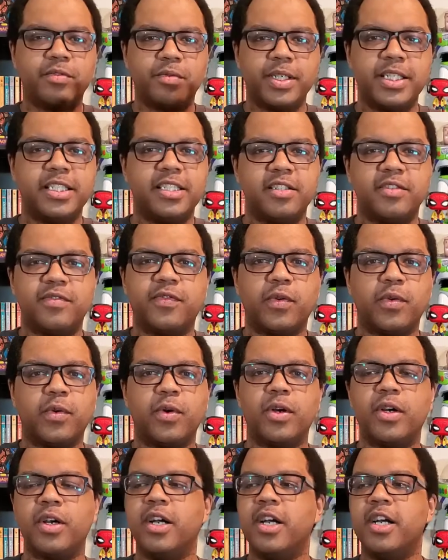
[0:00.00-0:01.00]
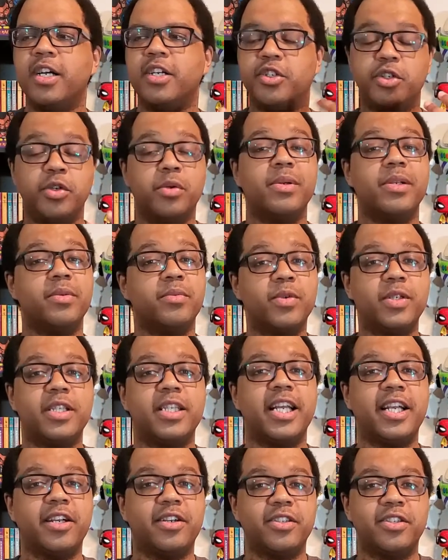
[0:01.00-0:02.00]
reasons for doing what
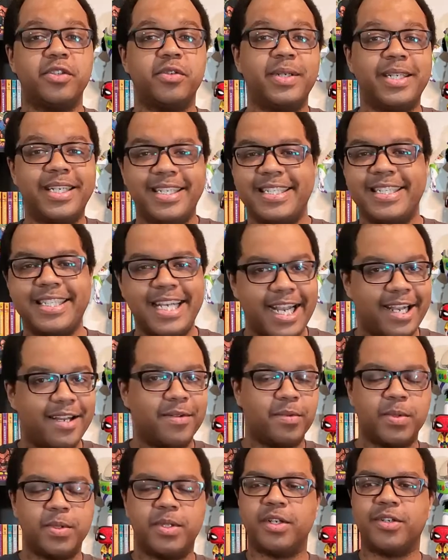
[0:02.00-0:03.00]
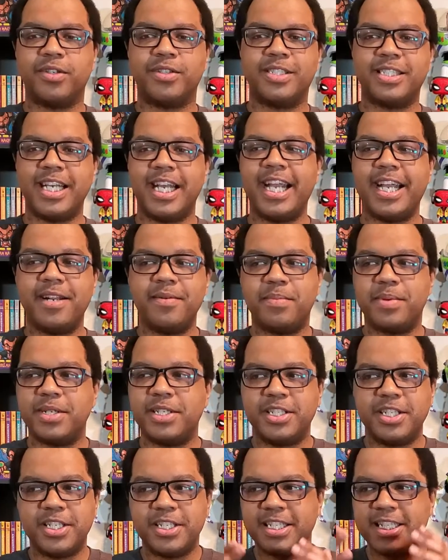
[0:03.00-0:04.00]
they are doing and saying what they're saying, but
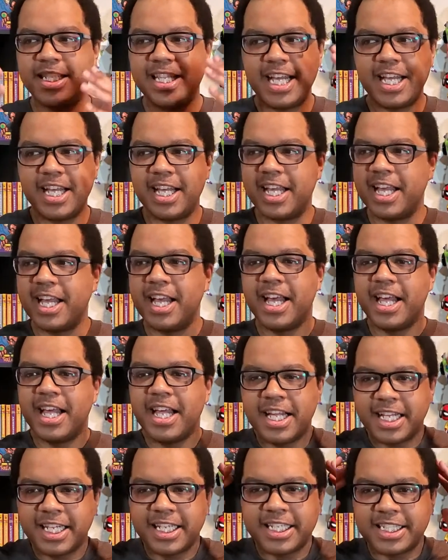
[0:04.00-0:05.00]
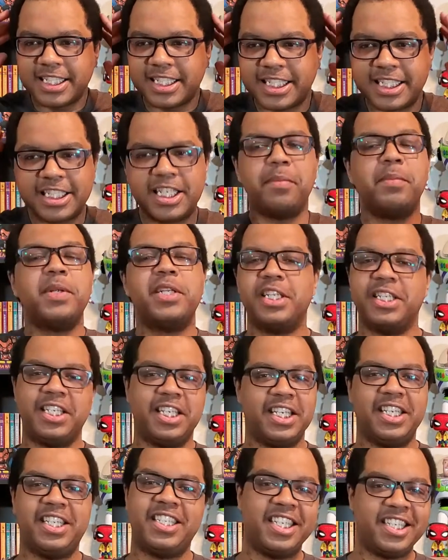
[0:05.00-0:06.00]
just the Just some of the
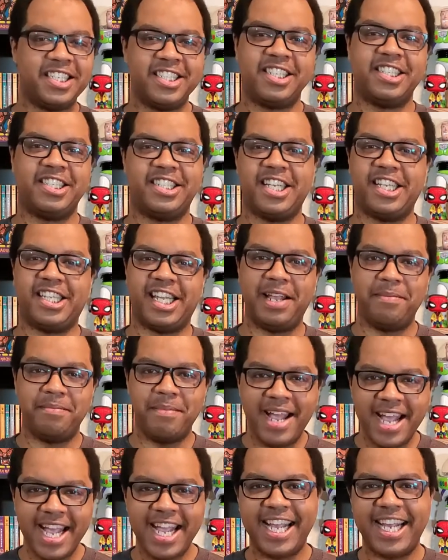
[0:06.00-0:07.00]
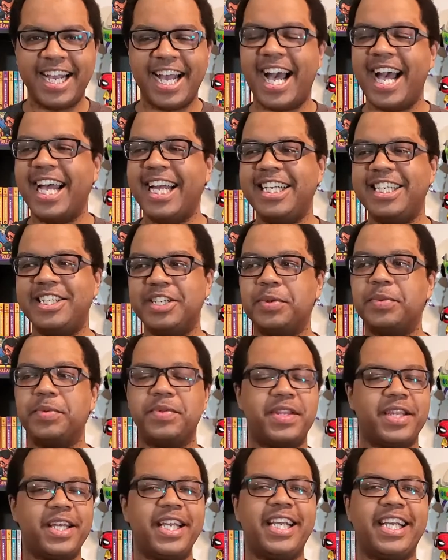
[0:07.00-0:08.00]
decisions that they make, I don't
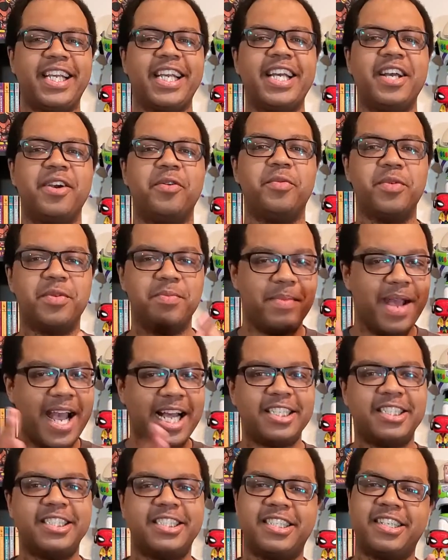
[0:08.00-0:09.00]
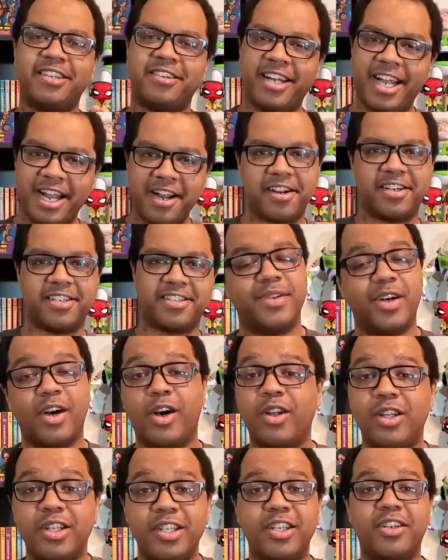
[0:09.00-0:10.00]
think would matches their character.
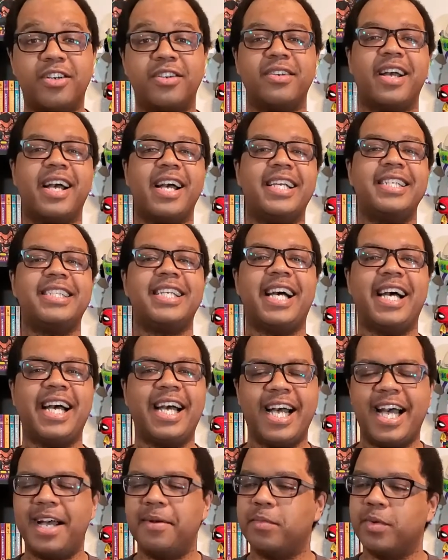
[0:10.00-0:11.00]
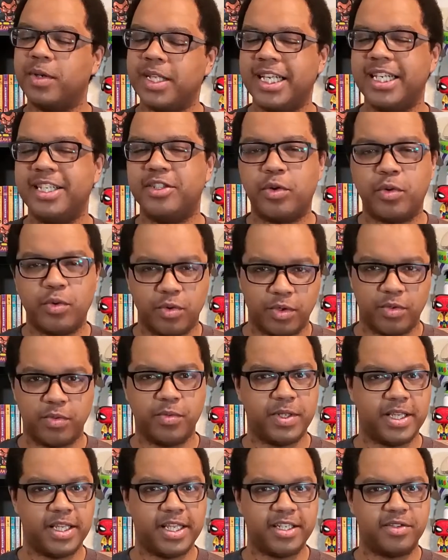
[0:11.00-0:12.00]
All in all, guys, I'm really torn
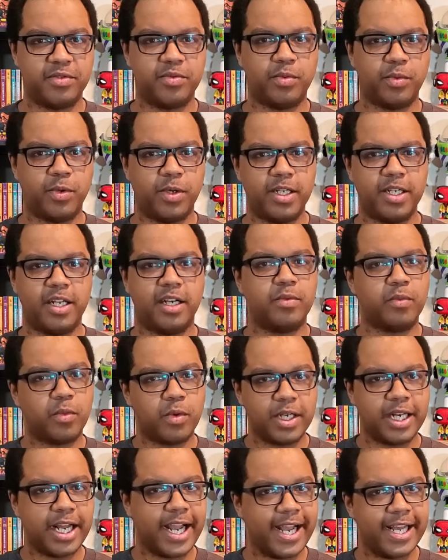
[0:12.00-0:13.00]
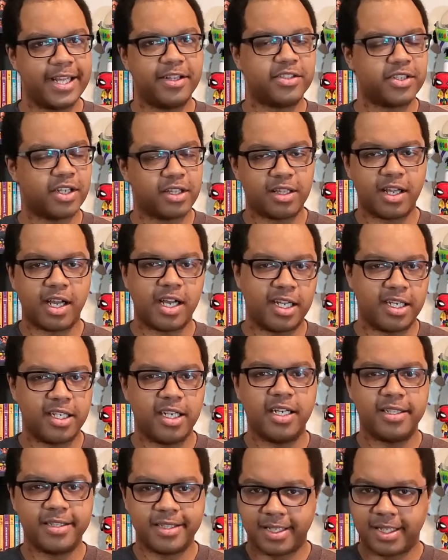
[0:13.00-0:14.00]
with this one. On one hand, there's a
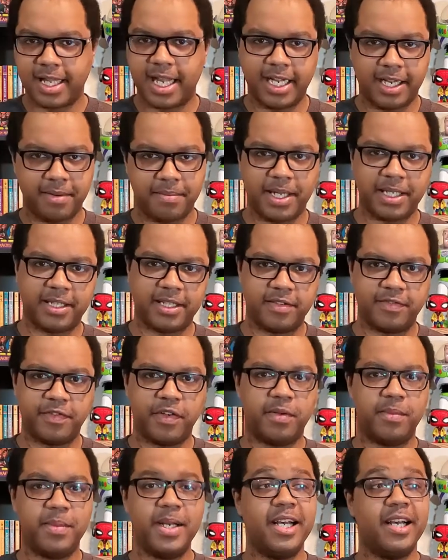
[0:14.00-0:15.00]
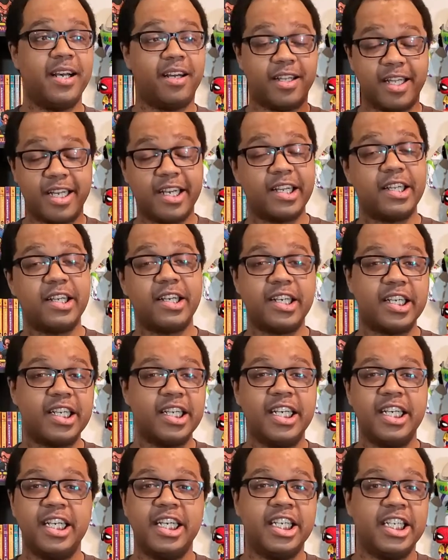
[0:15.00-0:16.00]
lot to like about this film. On the
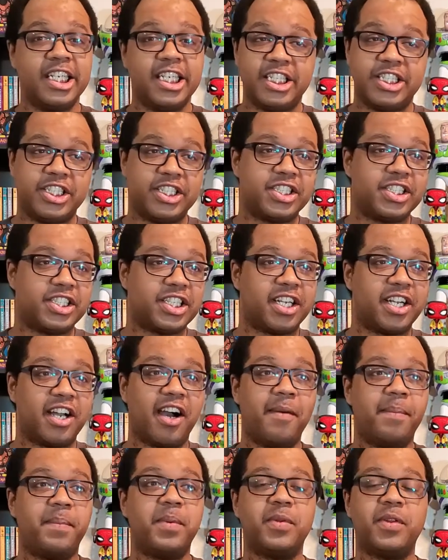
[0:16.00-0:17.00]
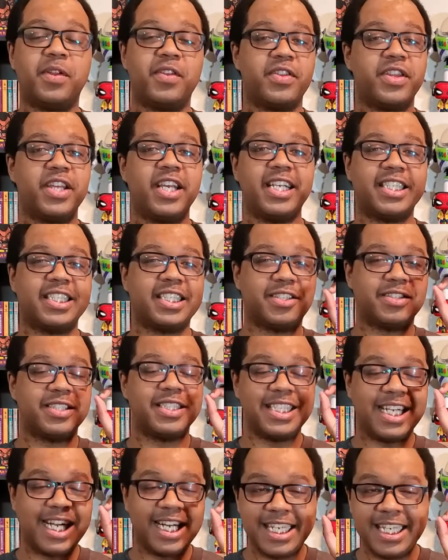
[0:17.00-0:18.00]
other, it's just a couple of things, little
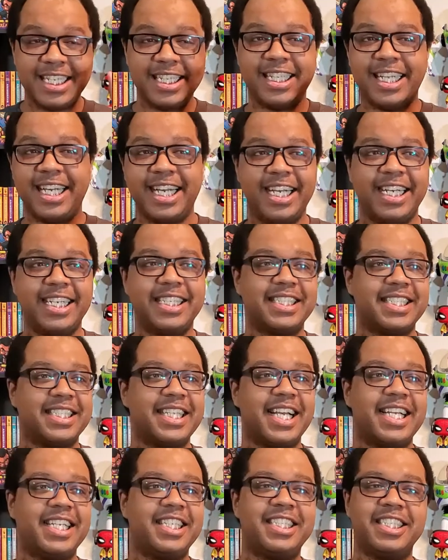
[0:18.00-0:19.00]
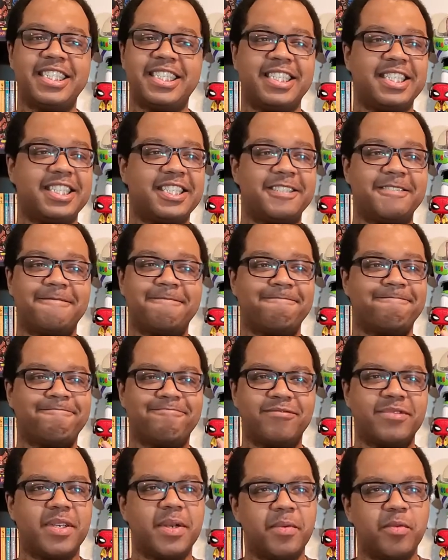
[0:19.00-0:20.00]
tiny things that just
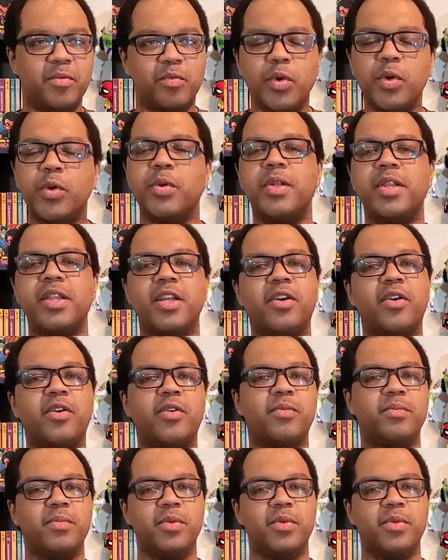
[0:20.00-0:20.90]
ruin the whole